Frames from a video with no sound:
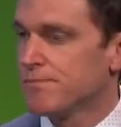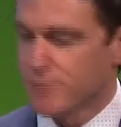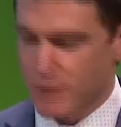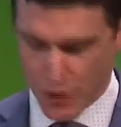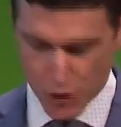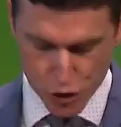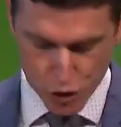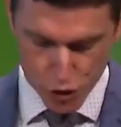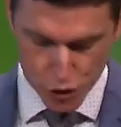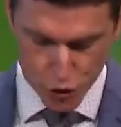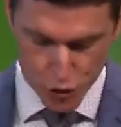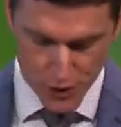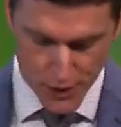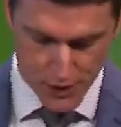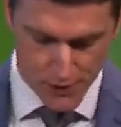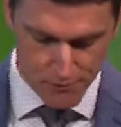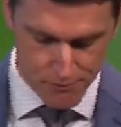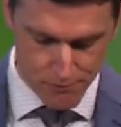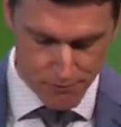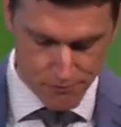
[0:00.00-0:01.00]

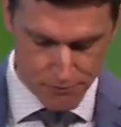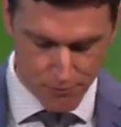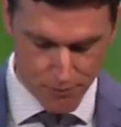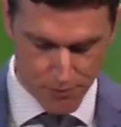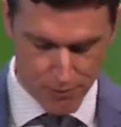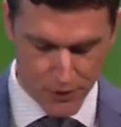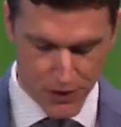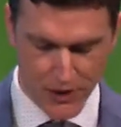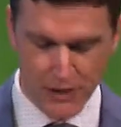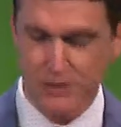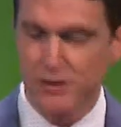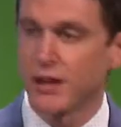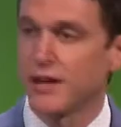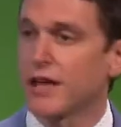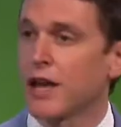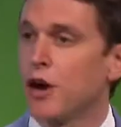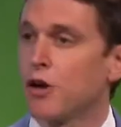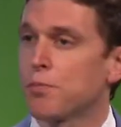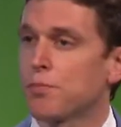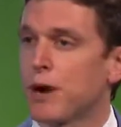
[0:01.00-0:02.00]
including things like
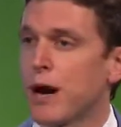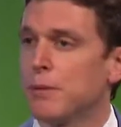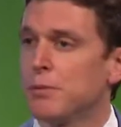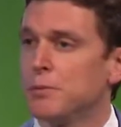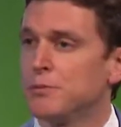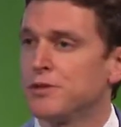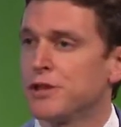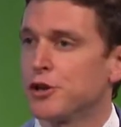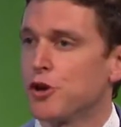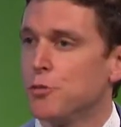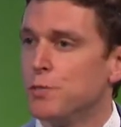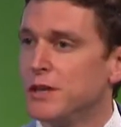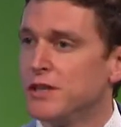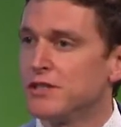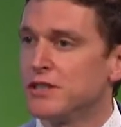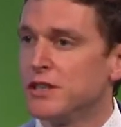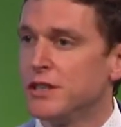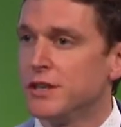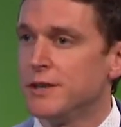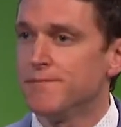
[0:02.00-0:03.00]
health problems like
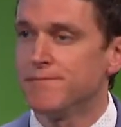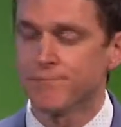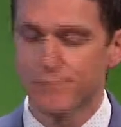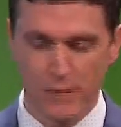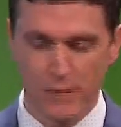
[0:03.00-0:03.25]
obesity,